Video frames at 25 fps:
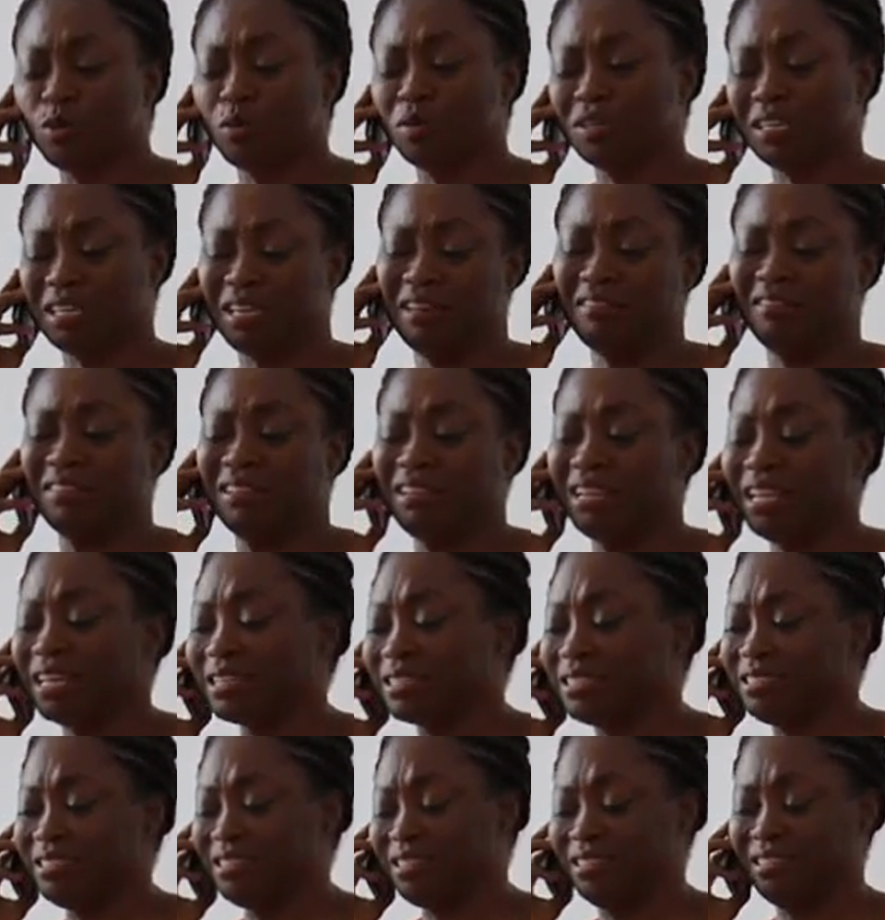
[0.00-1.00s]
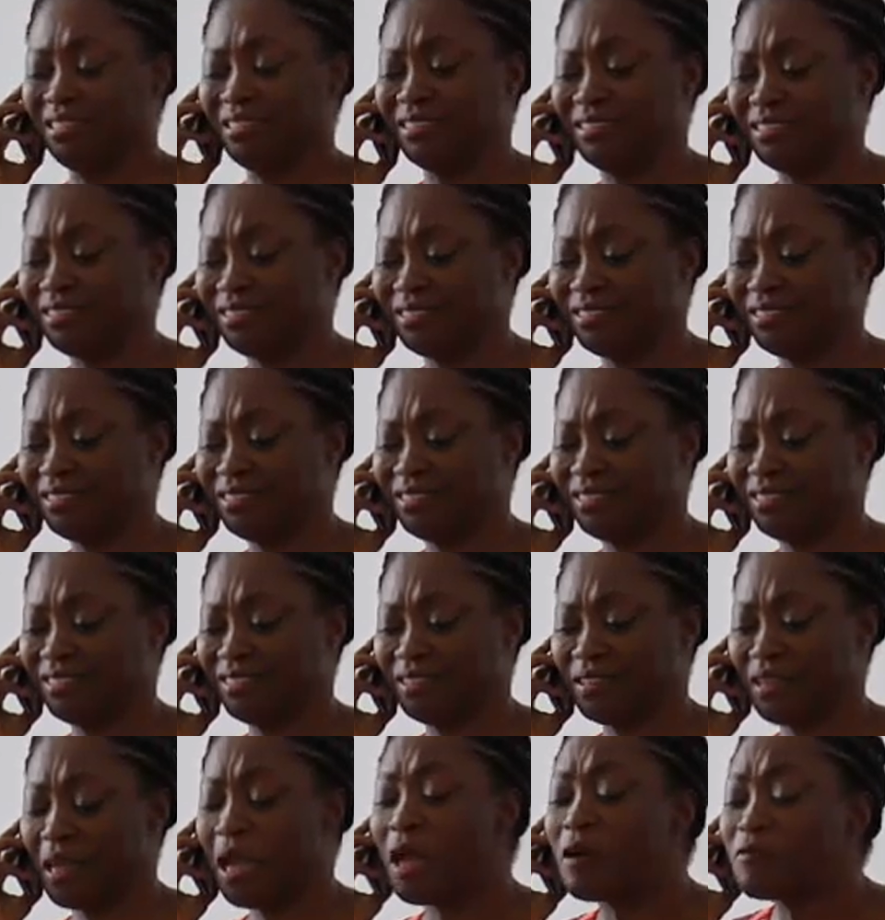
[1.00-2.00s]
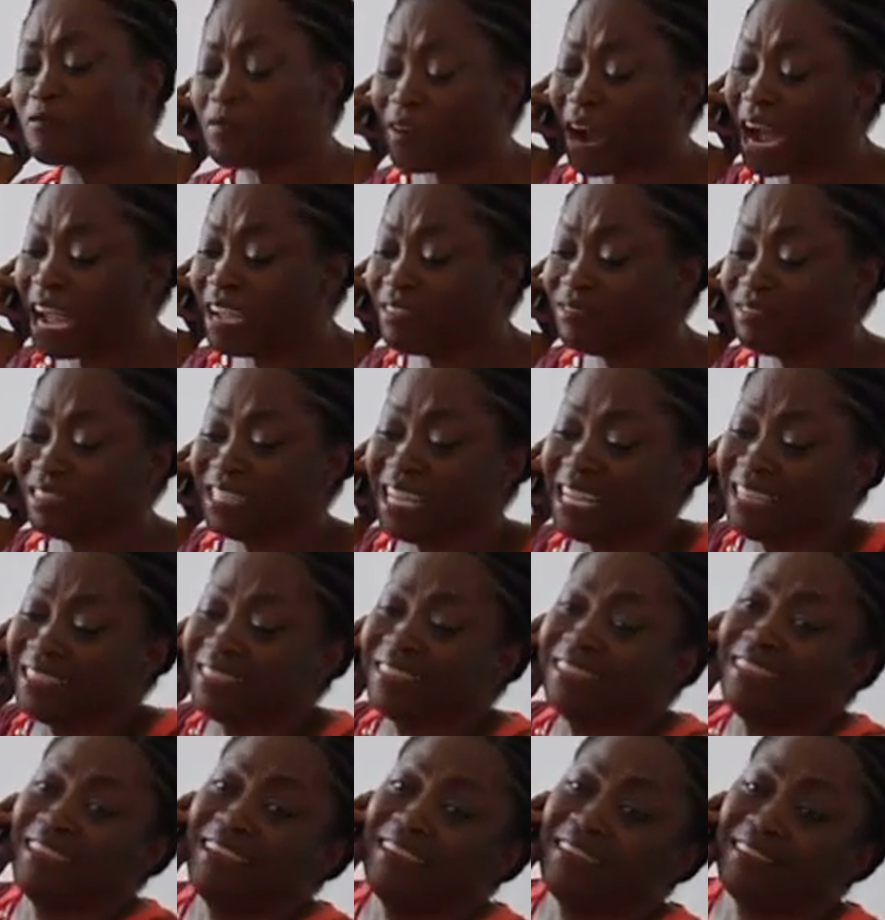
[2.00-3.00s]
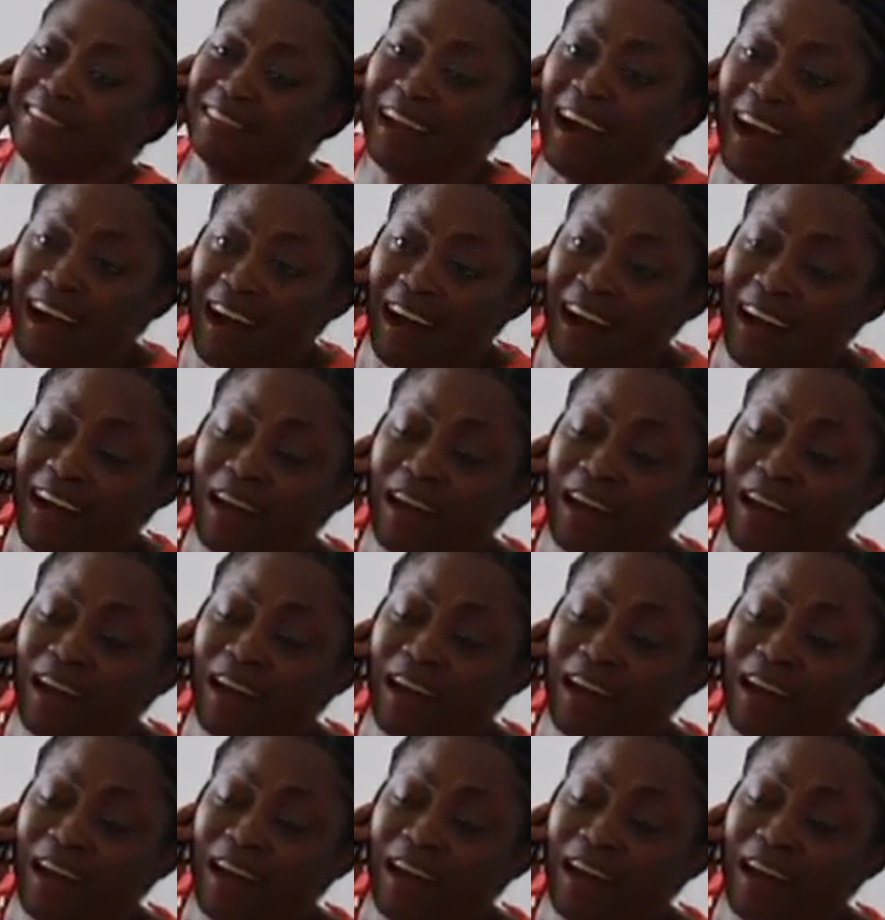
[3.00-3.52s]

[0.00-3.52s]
will be here the next day. Five days later,